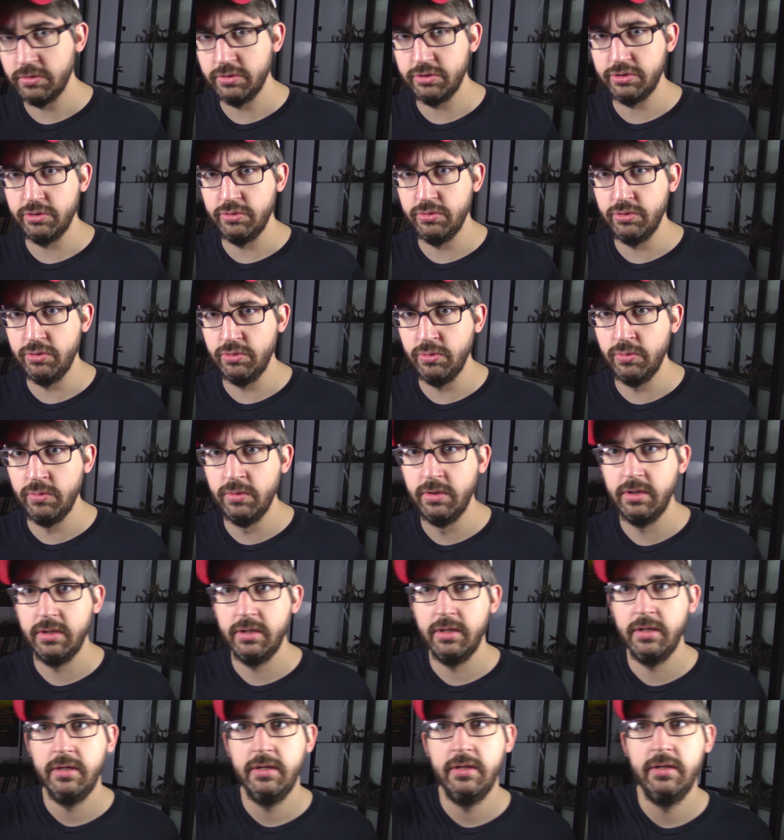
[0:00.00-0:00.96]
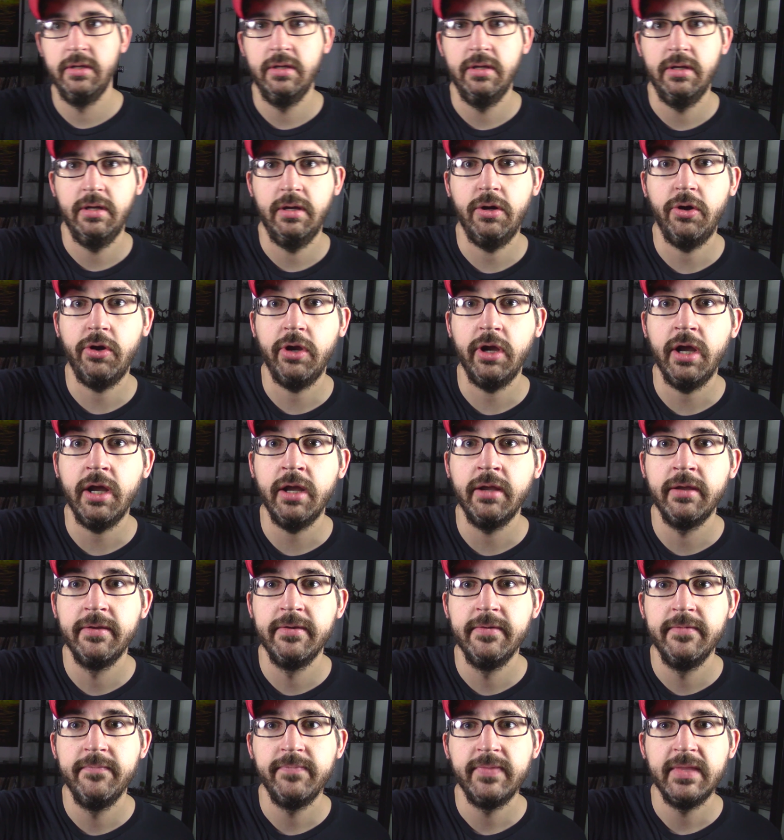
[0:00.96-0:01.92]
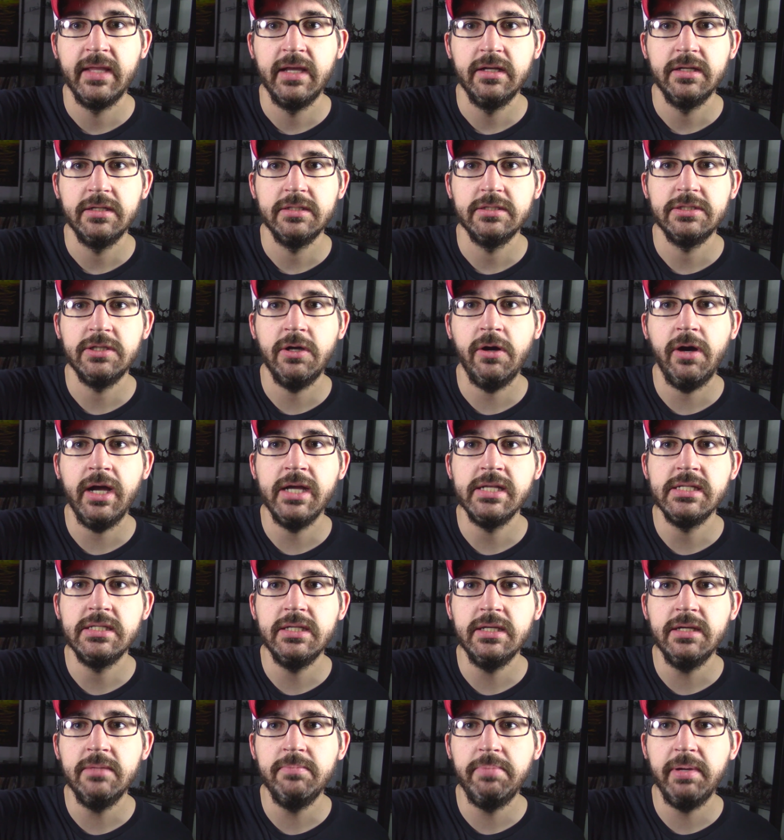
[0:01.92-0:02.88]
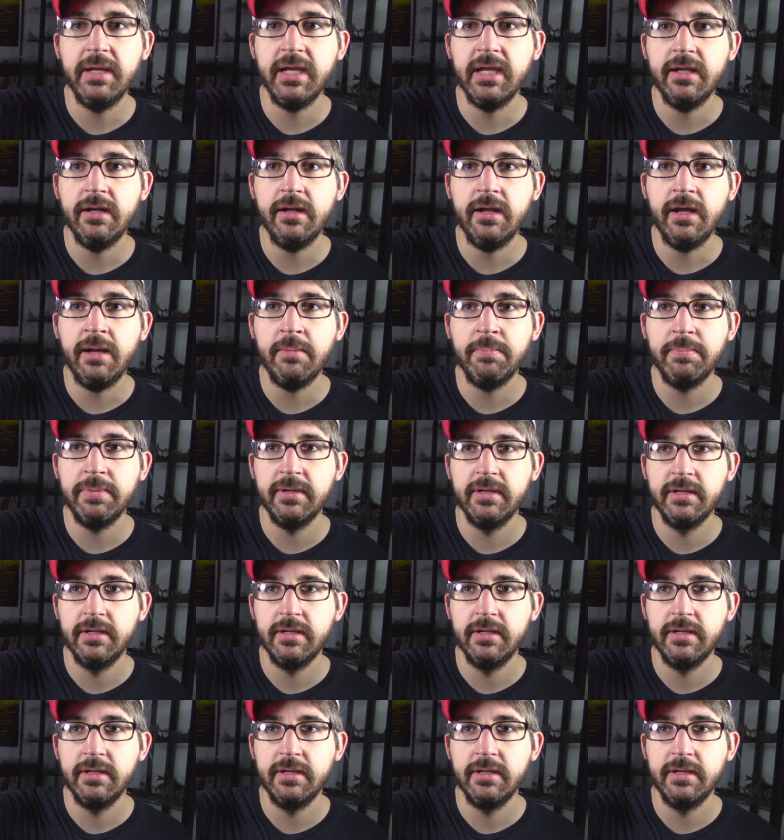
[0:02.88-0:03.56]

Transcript: 2. Okay, so I did paint up